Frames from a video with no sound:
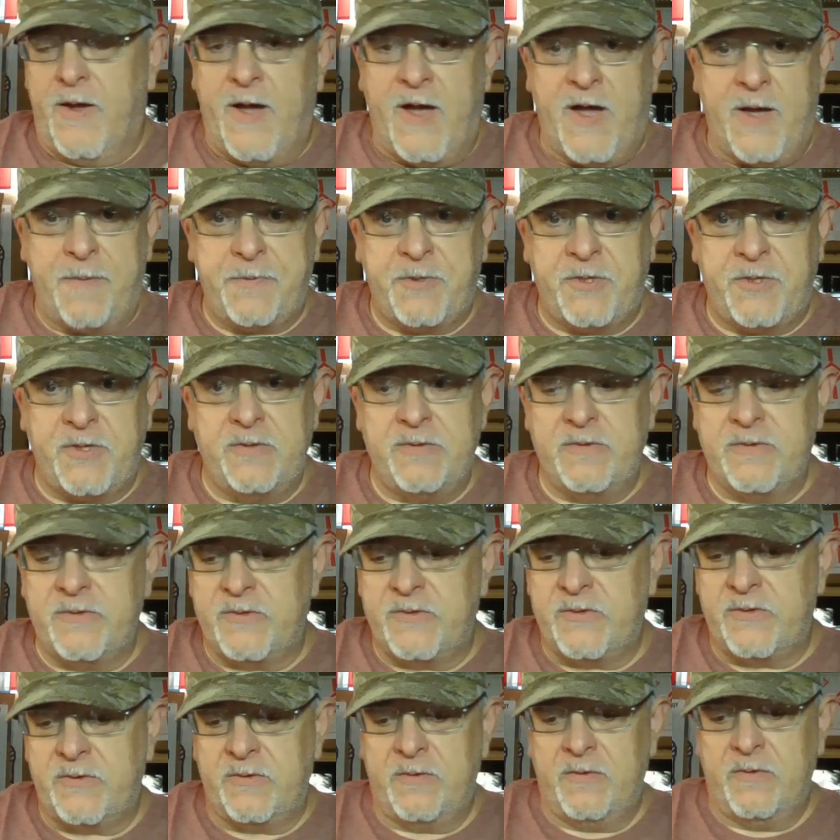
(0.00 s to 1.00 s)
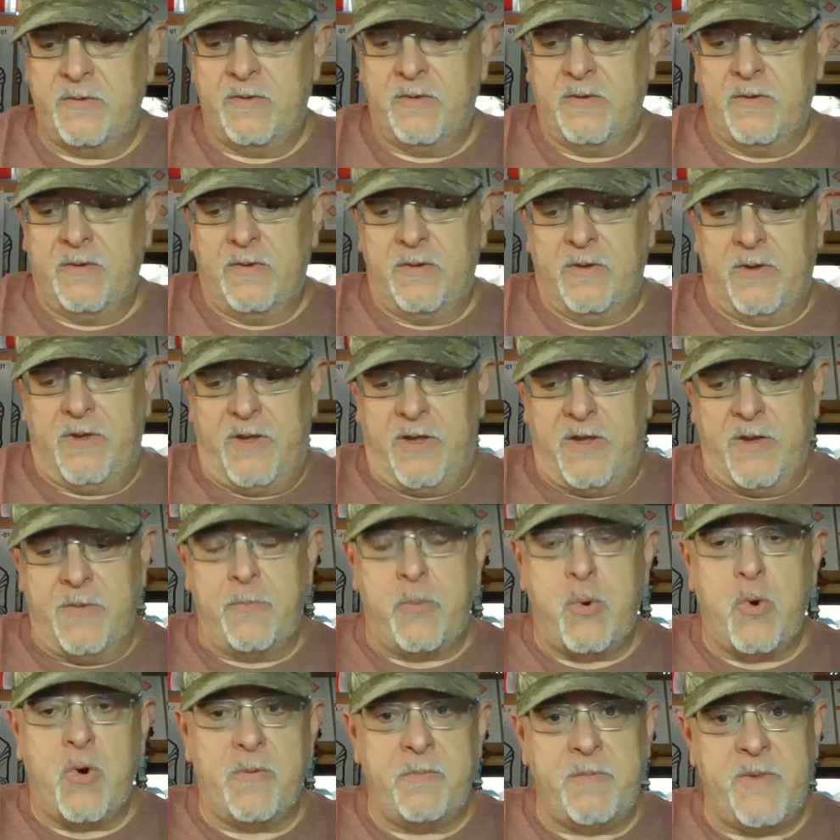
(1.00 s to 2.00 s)
Options,
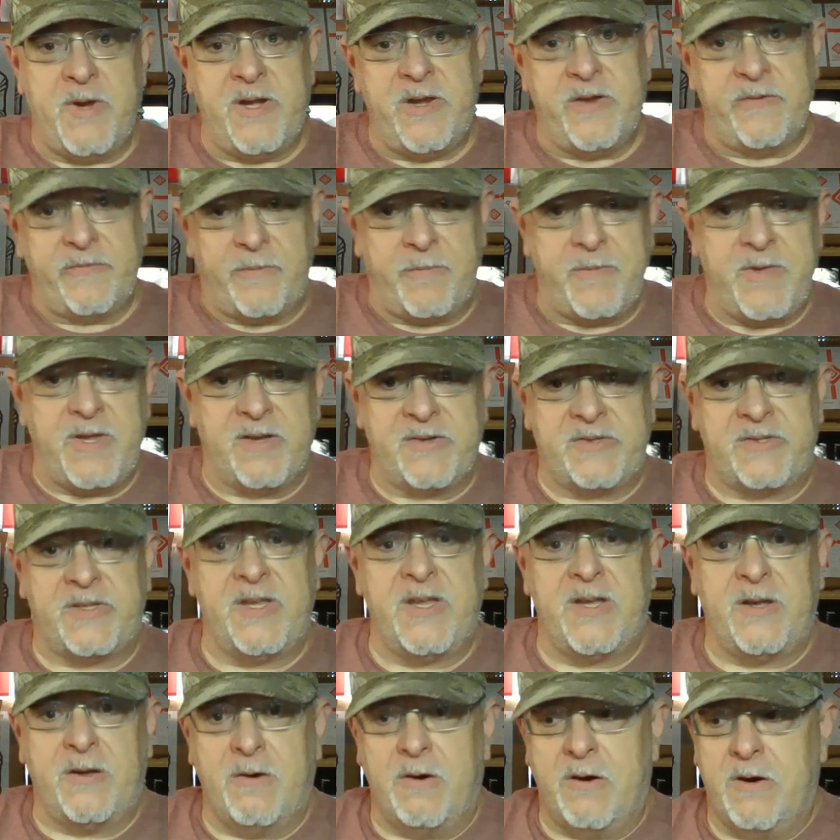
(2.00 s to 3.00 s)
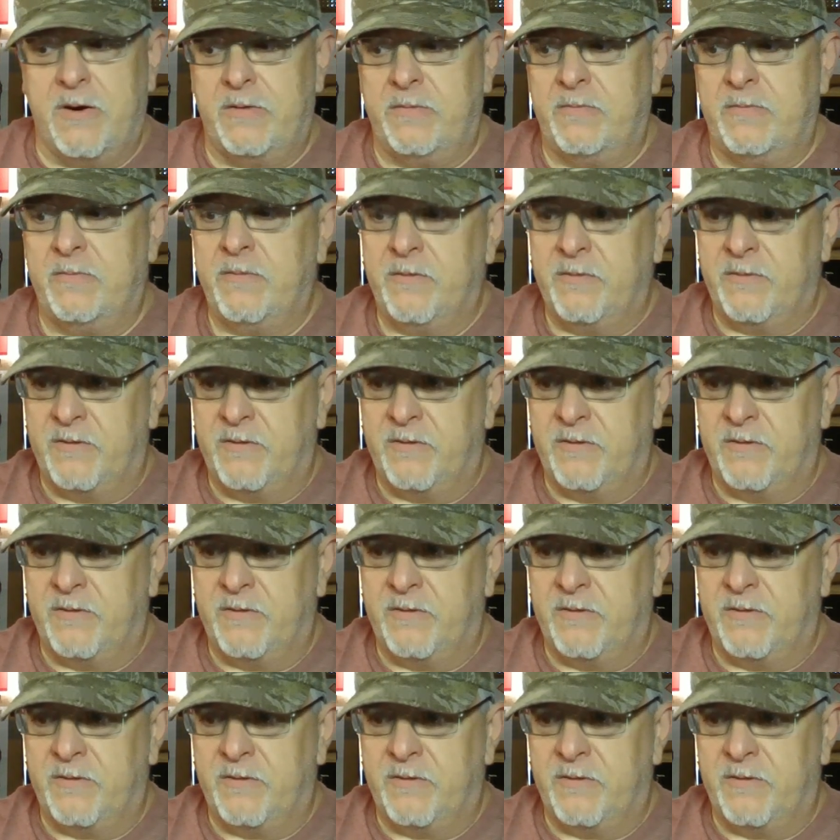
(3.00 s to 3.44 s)
Import media from the SD card.